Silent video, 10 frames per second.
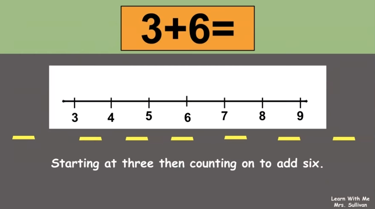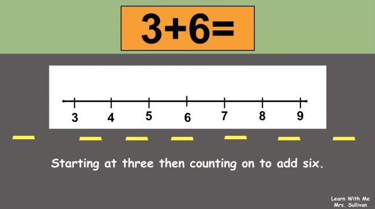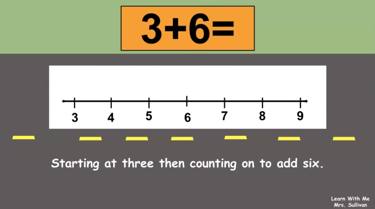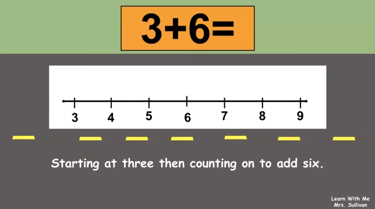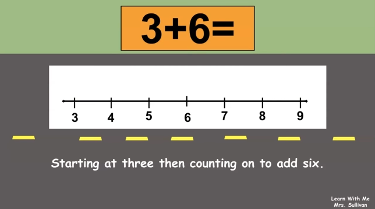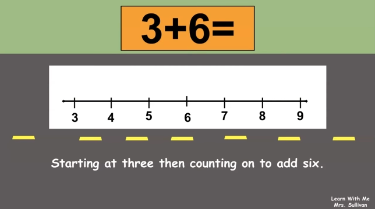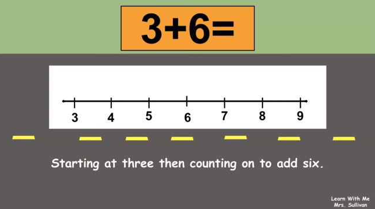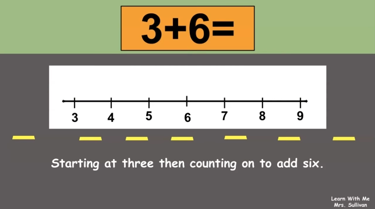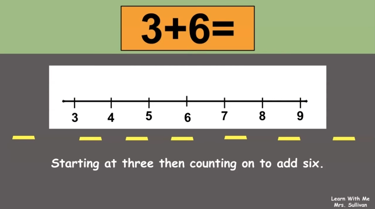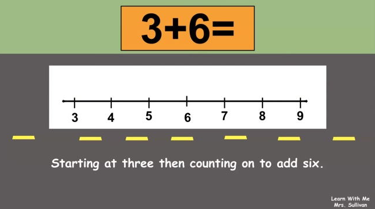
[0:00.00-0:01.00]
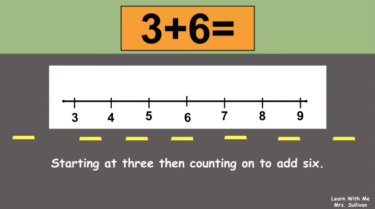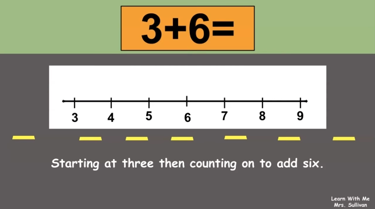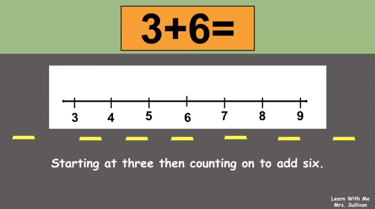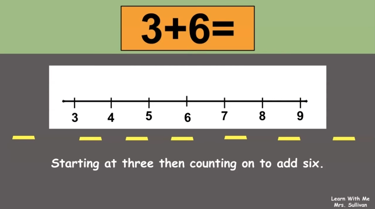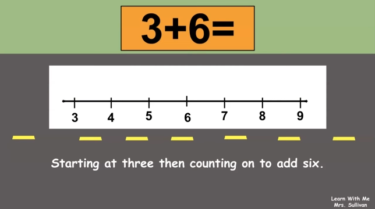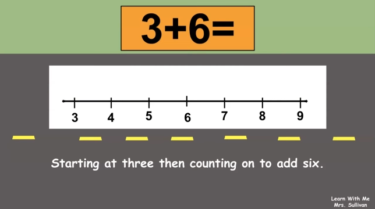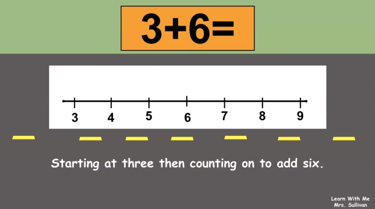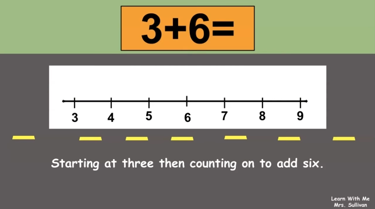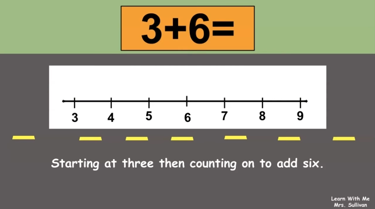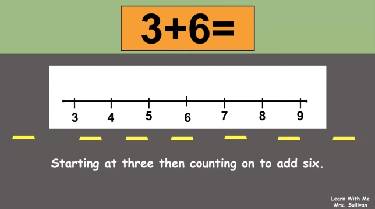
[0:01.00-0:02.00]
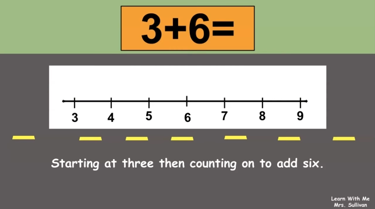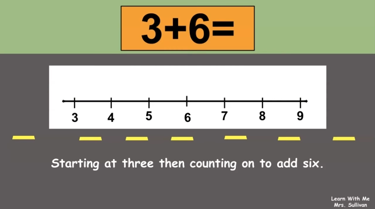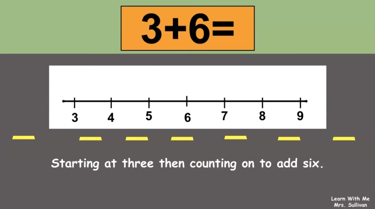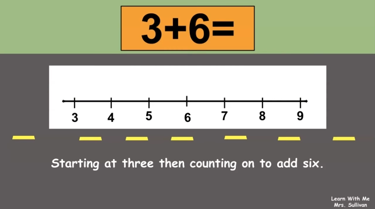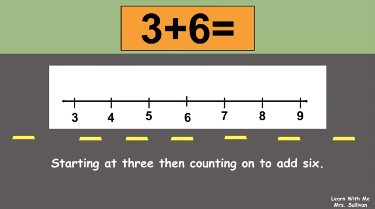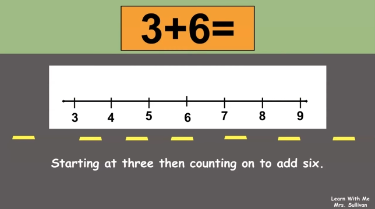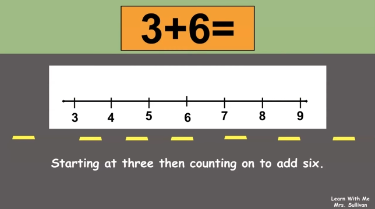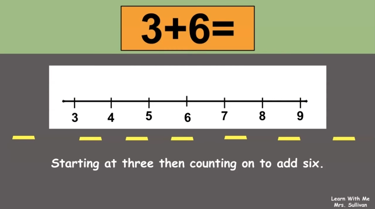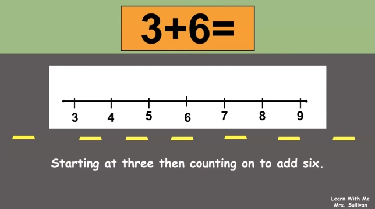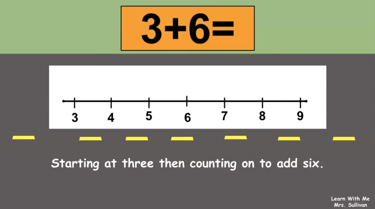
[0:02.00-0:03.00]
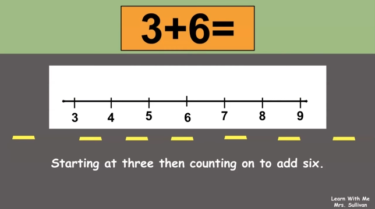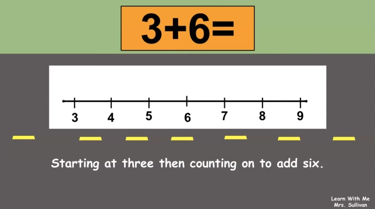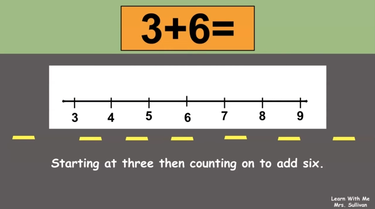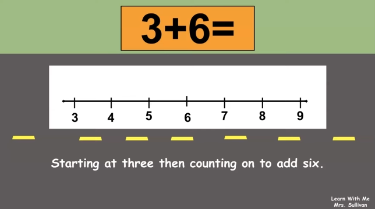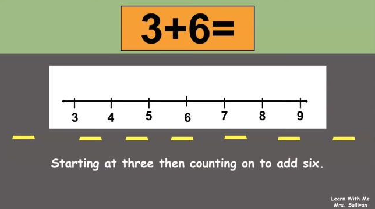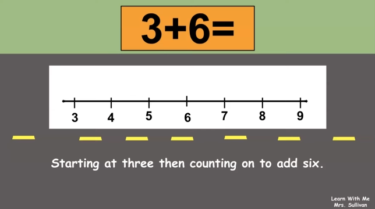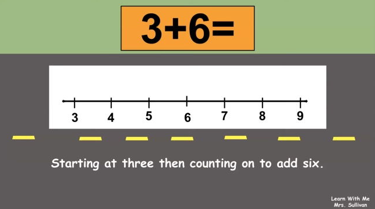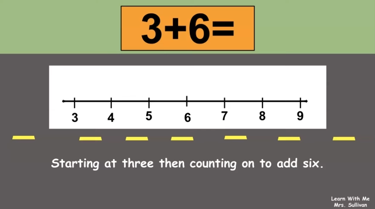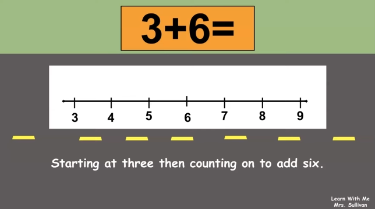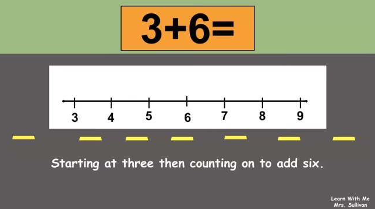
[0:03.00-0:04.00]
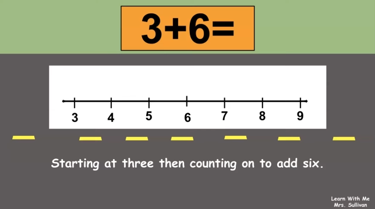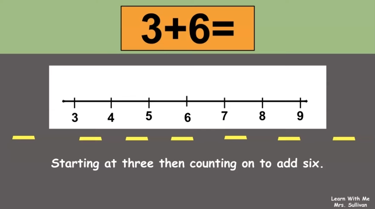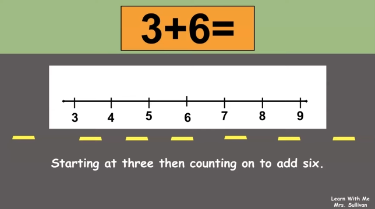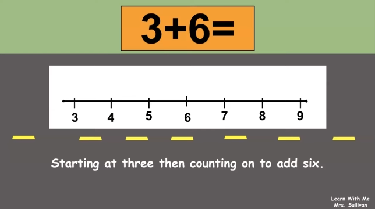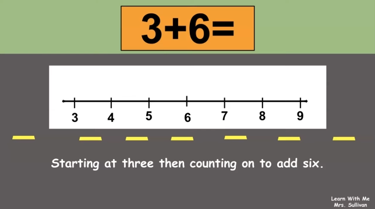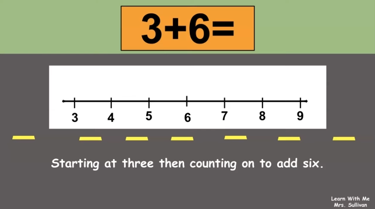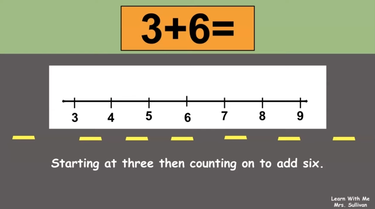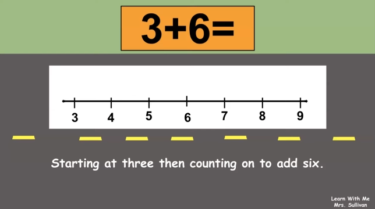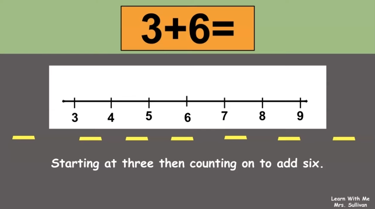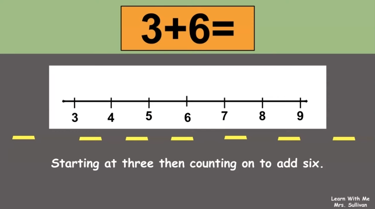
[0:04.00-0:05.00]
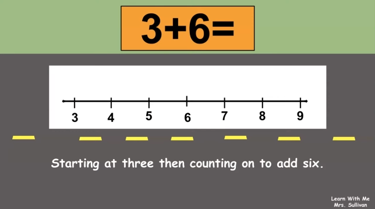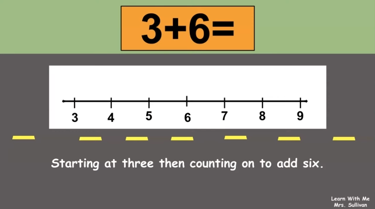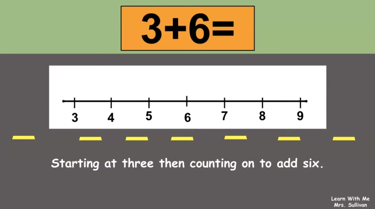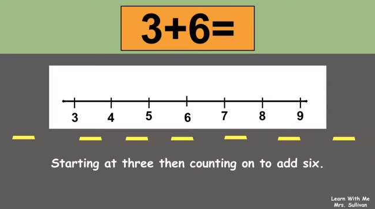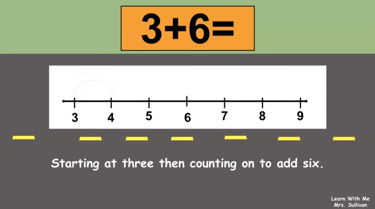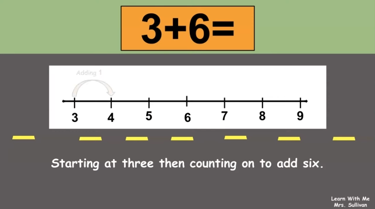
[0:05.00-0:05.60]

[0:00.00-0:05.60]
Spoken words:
(no speaker visible)